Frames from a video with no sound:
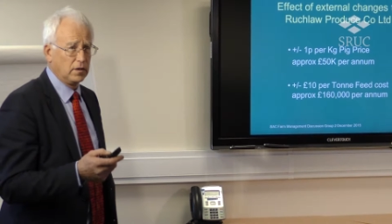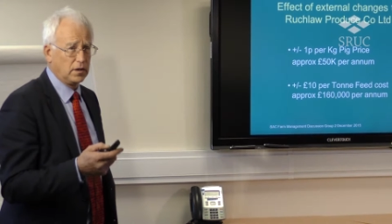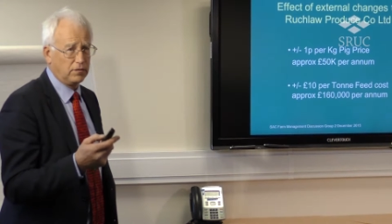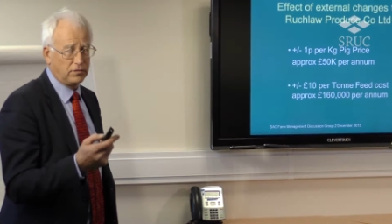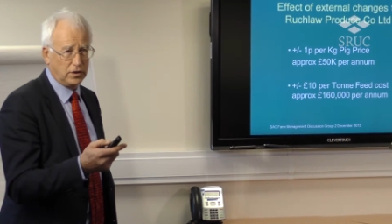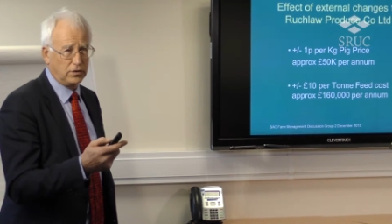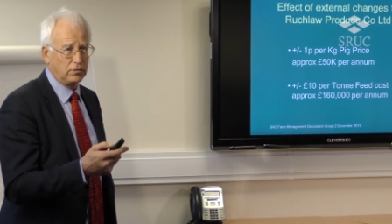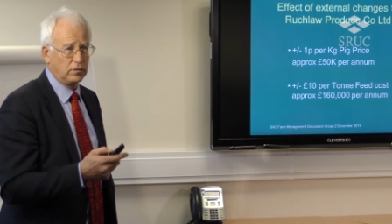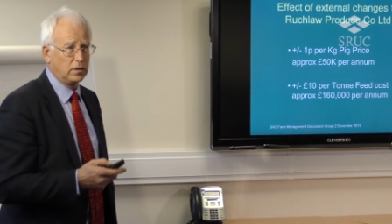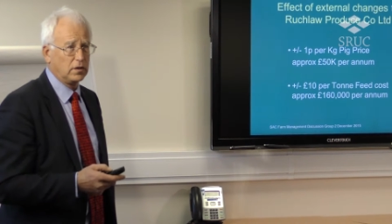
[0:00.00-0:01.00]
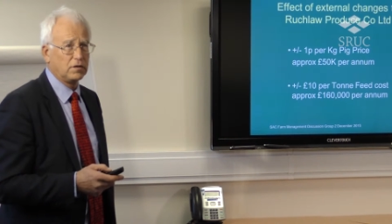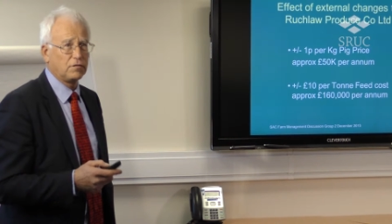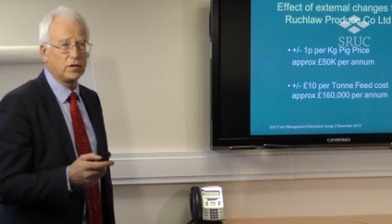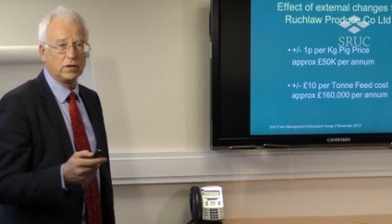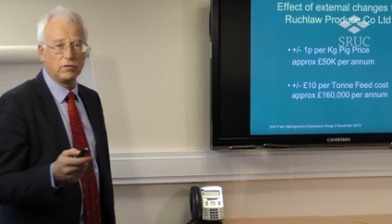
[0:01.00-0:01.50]
I've said to you in the last
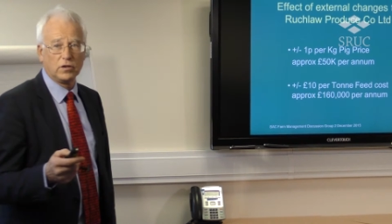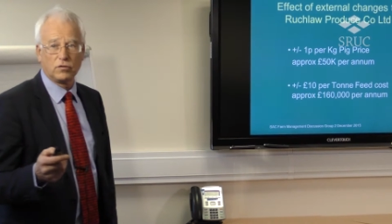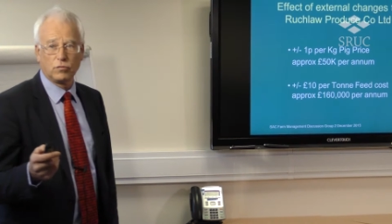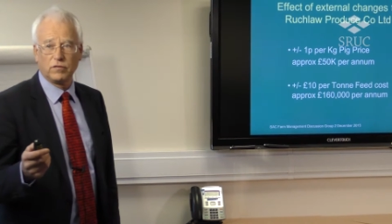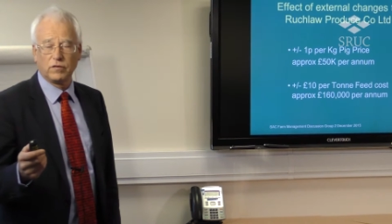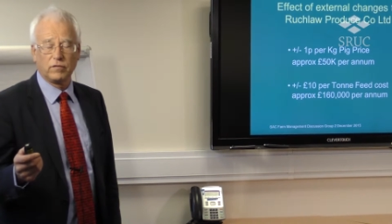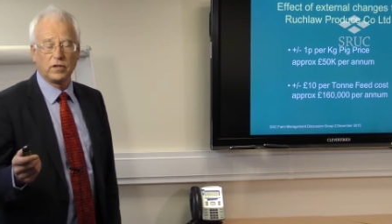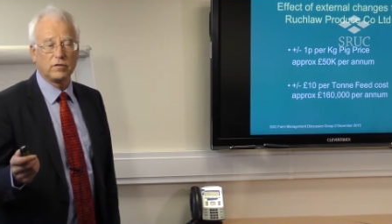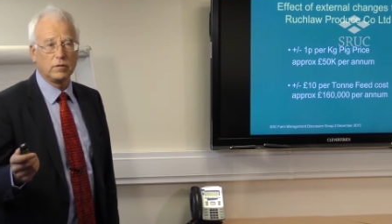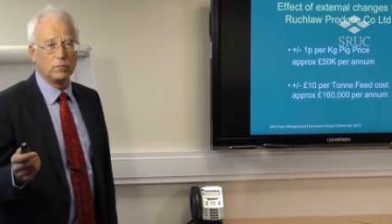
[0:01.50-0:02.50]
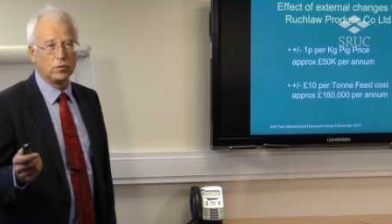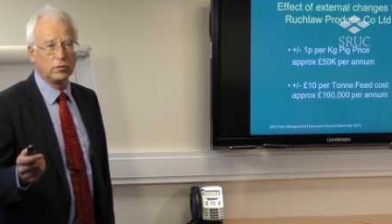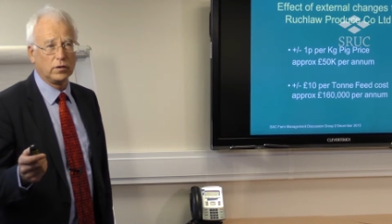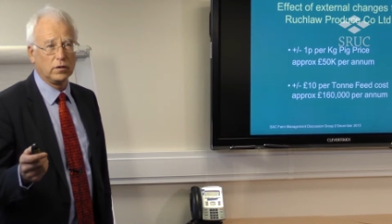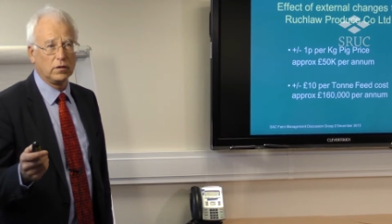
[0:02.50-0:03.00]
five years we've invested
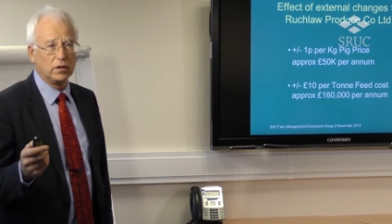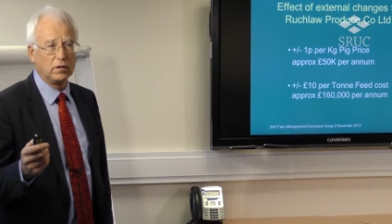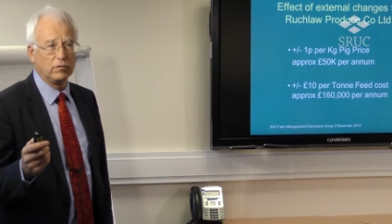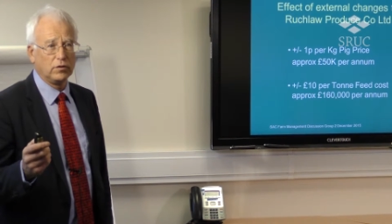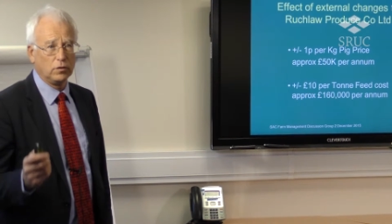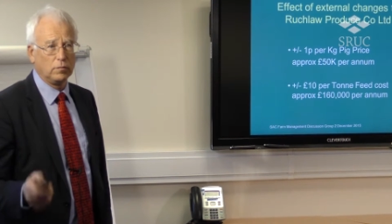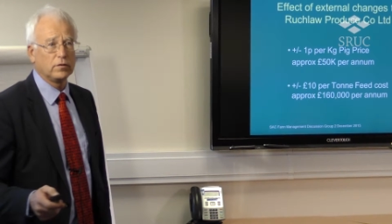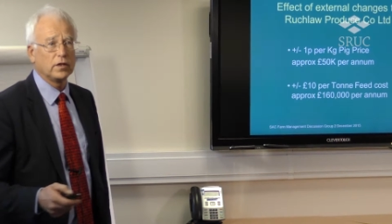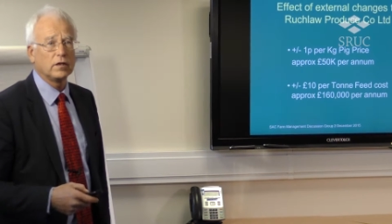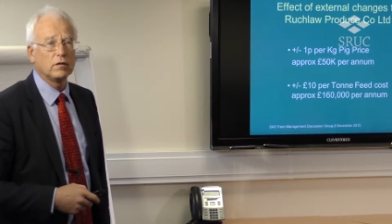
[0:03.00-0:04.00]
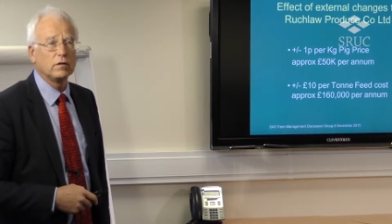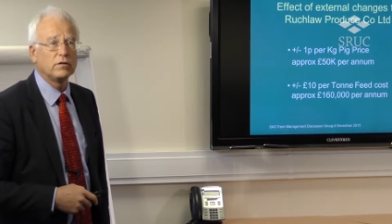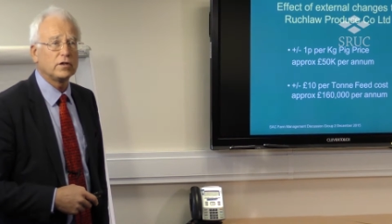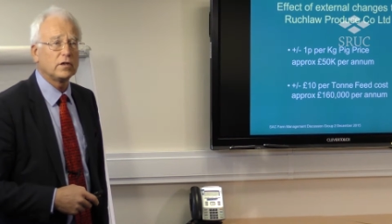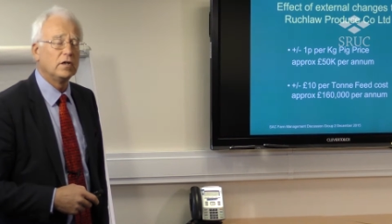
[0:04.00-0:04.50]
more in, in renewable
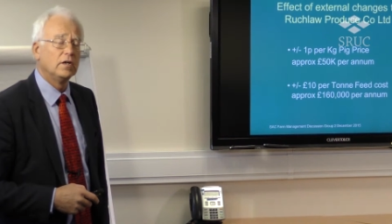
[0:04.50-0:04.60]
technology